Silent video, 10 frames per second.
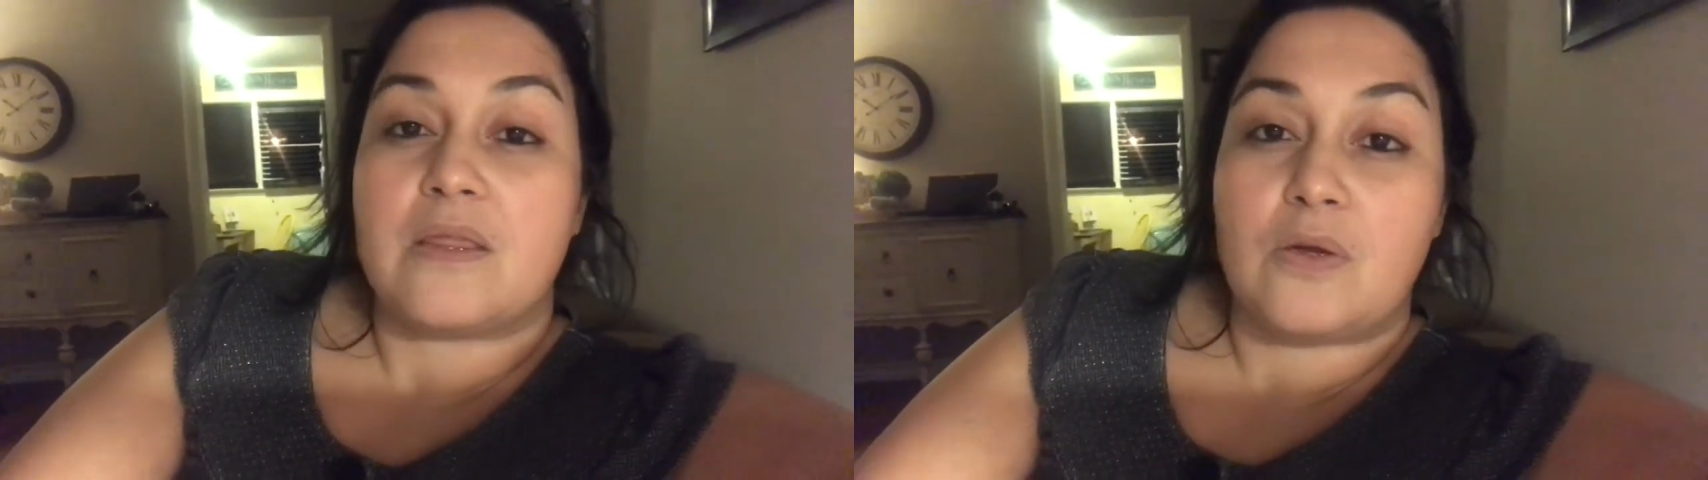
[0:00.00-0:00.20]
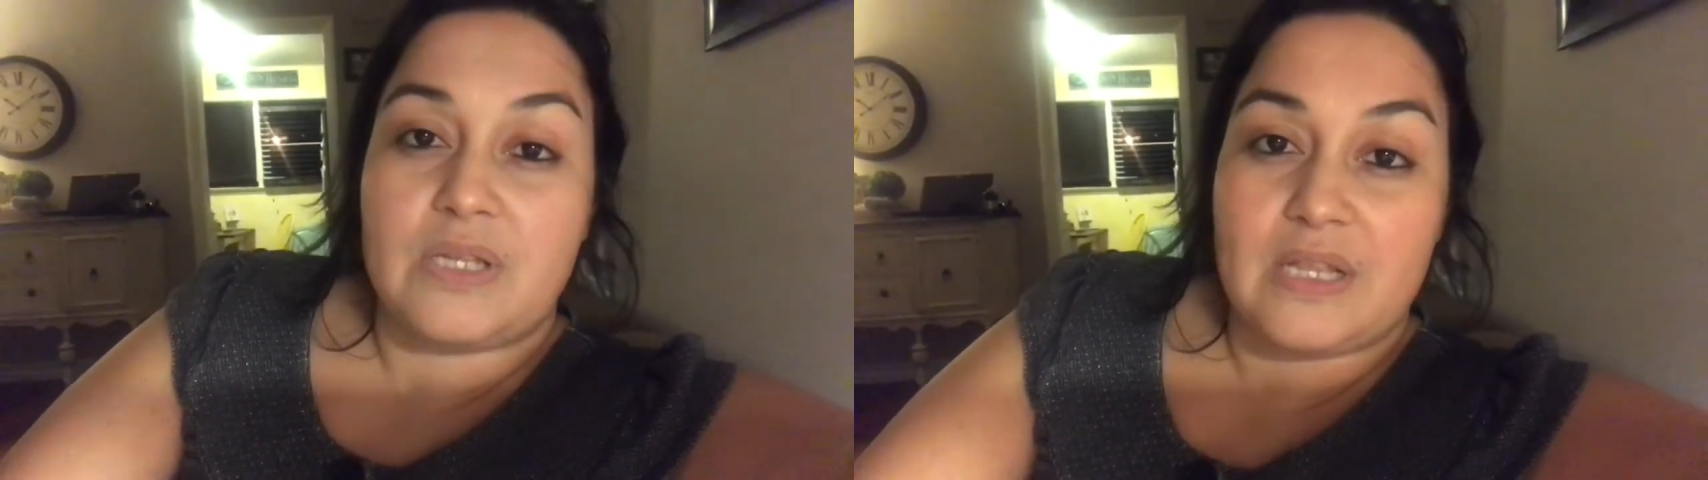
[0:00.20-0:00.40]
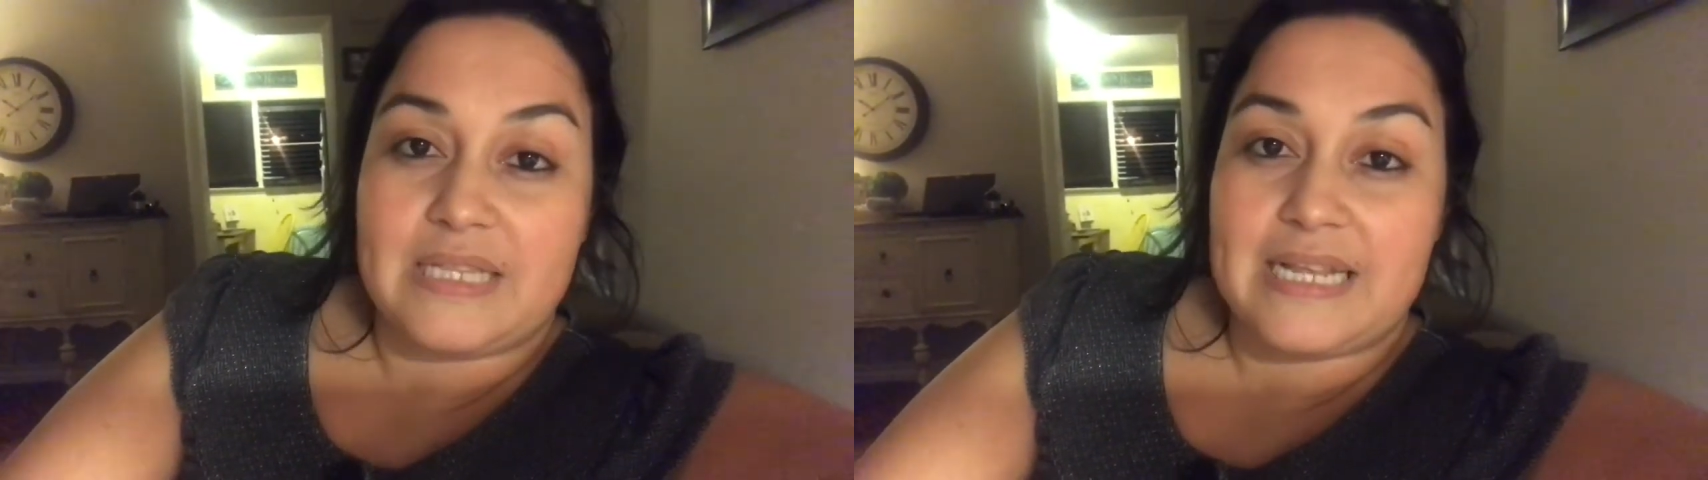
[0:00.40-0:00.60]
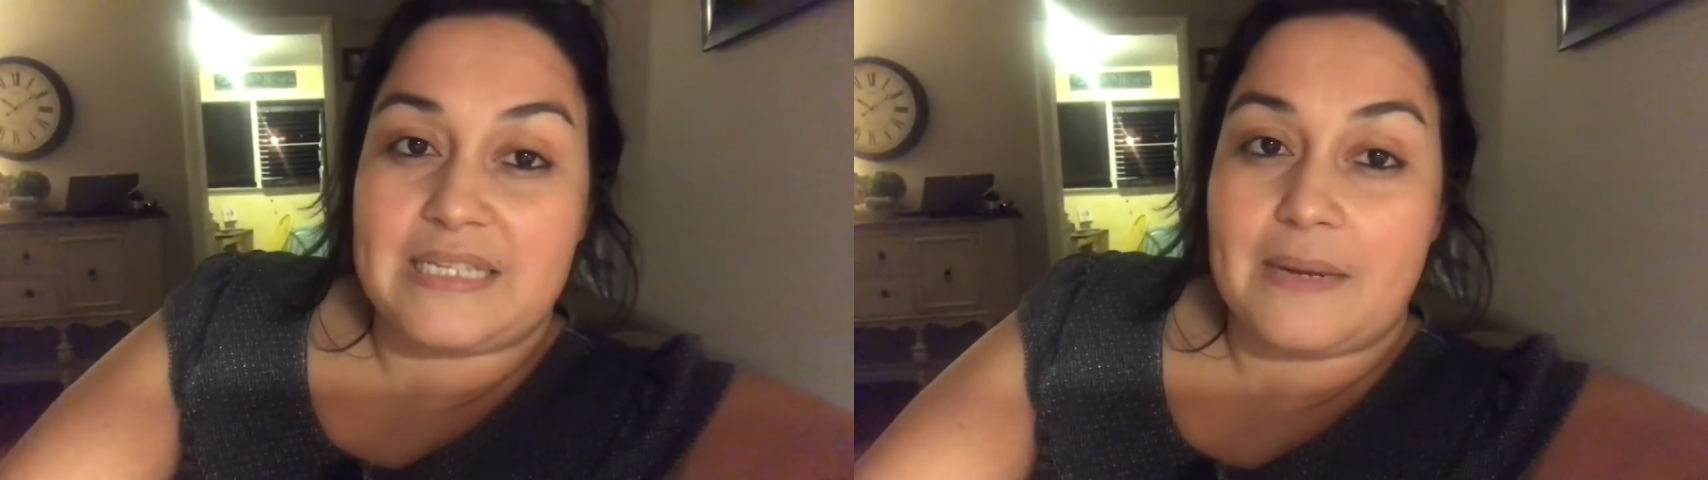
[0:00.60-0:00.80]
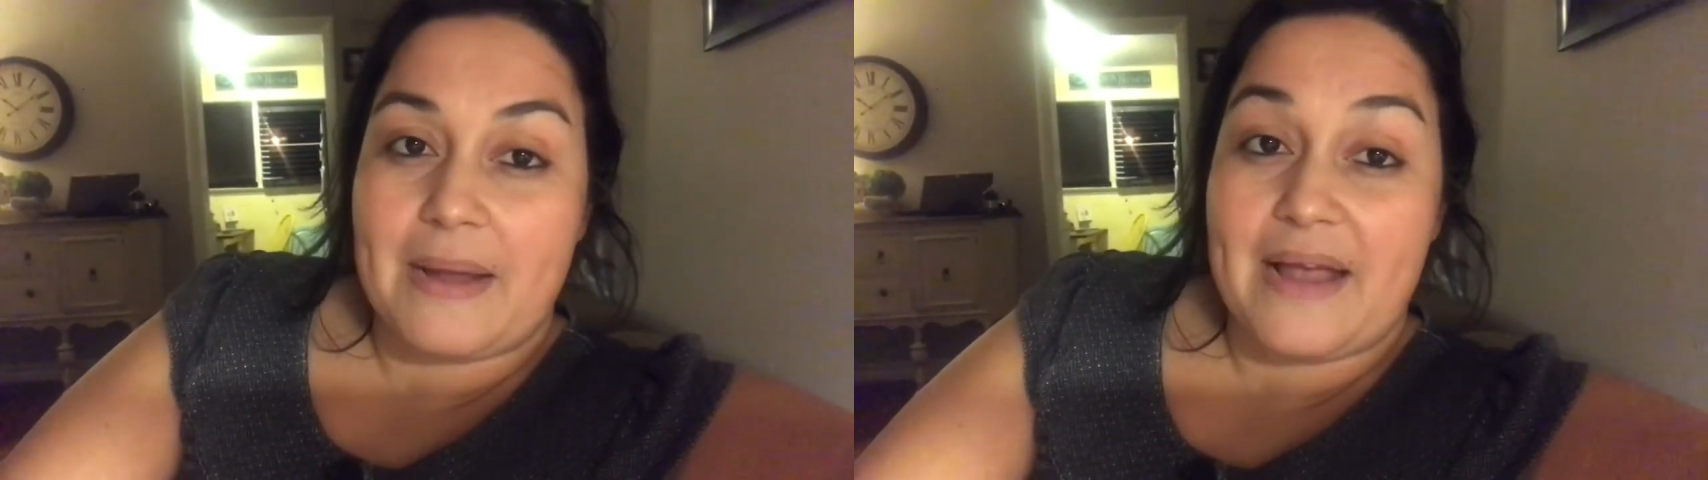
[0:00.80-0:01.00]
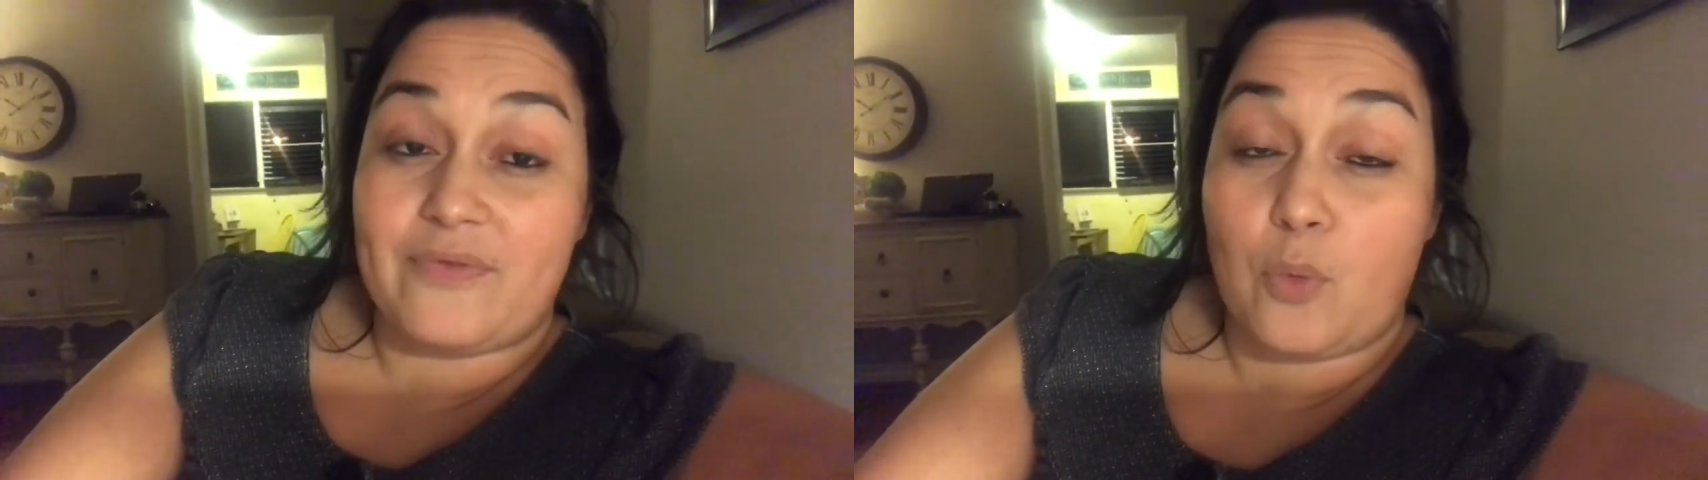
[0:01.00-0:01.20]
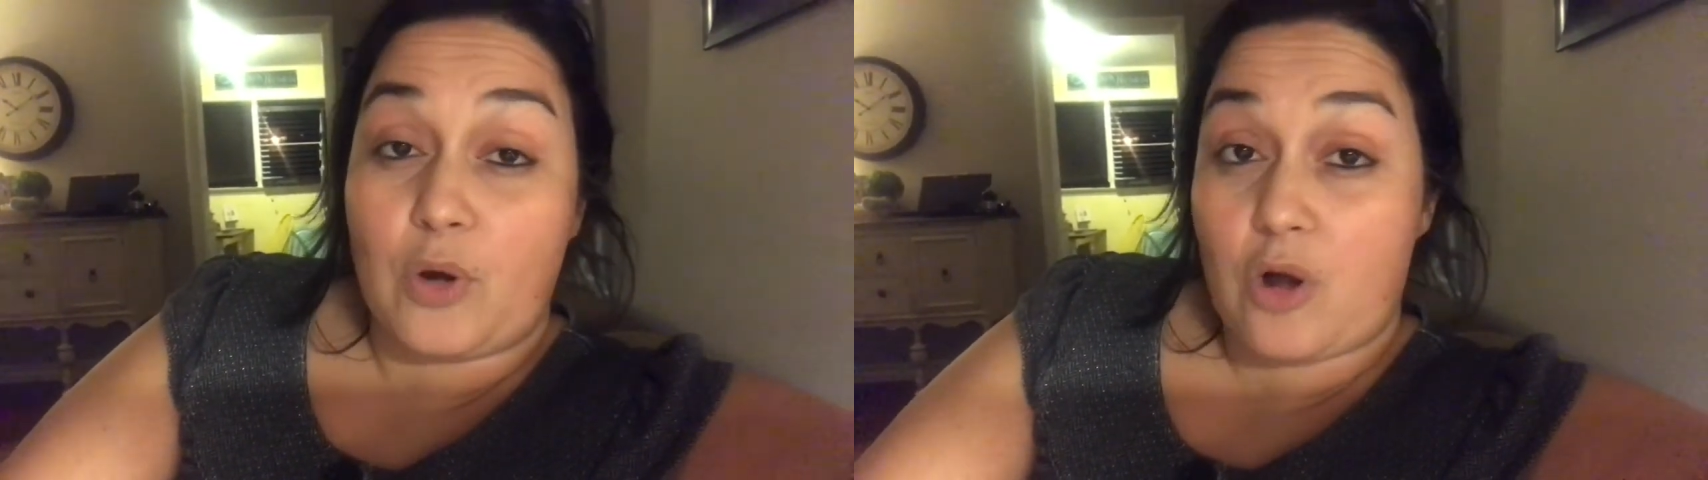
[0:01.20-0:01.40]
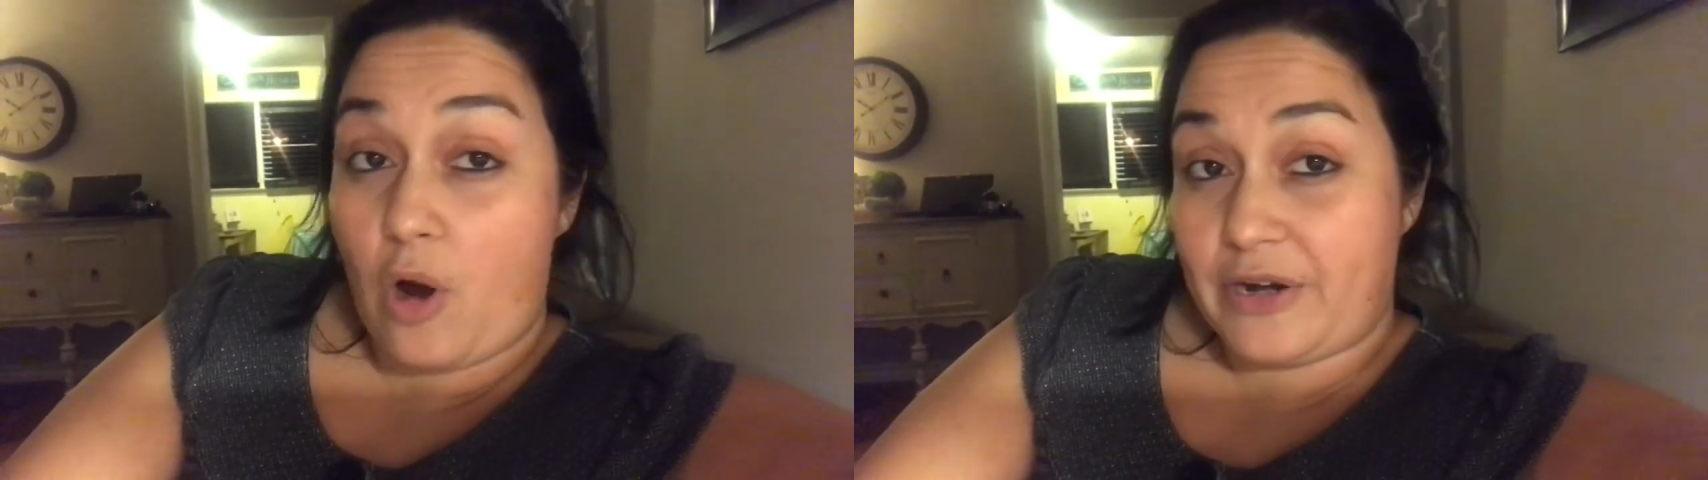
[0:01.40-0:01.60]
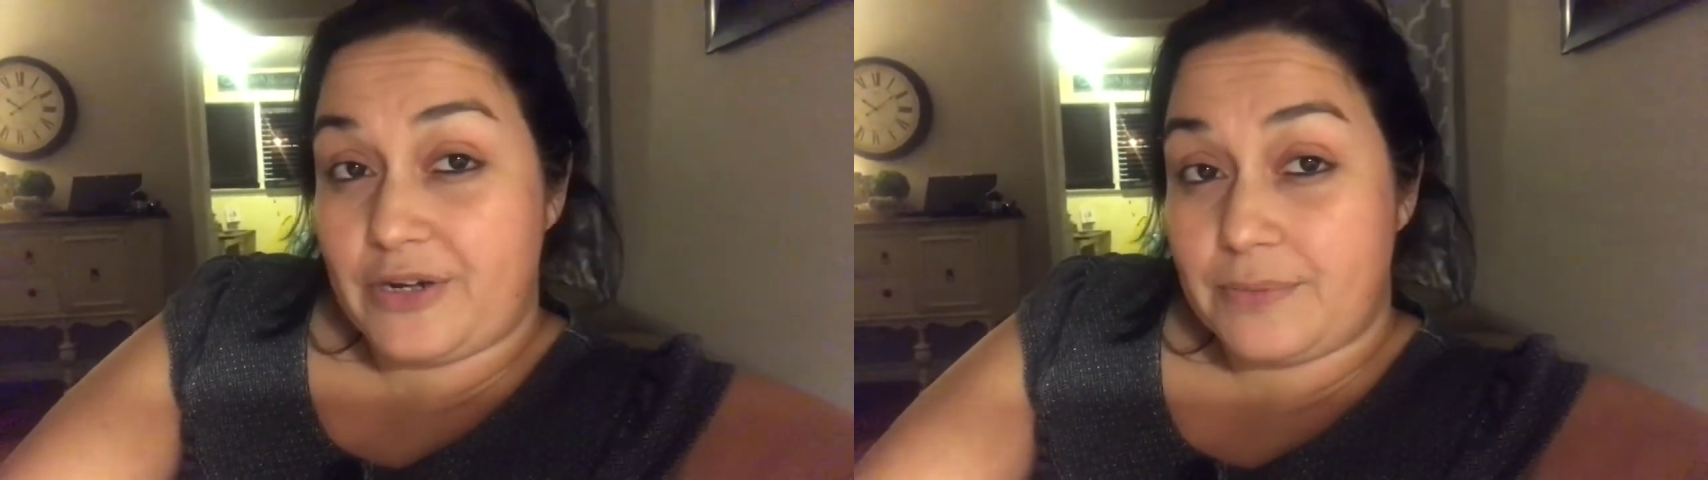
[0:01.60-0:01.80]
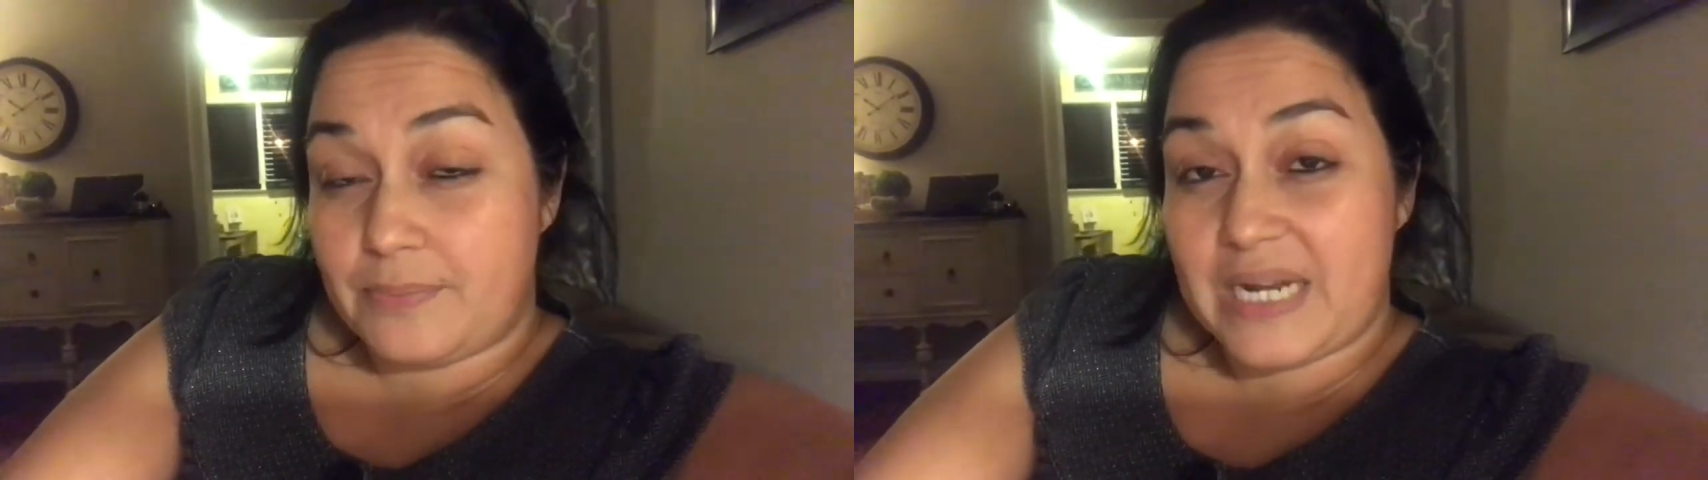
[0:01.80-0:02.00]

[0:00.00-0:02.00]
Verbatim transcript: Those are the things that I might have to work harder.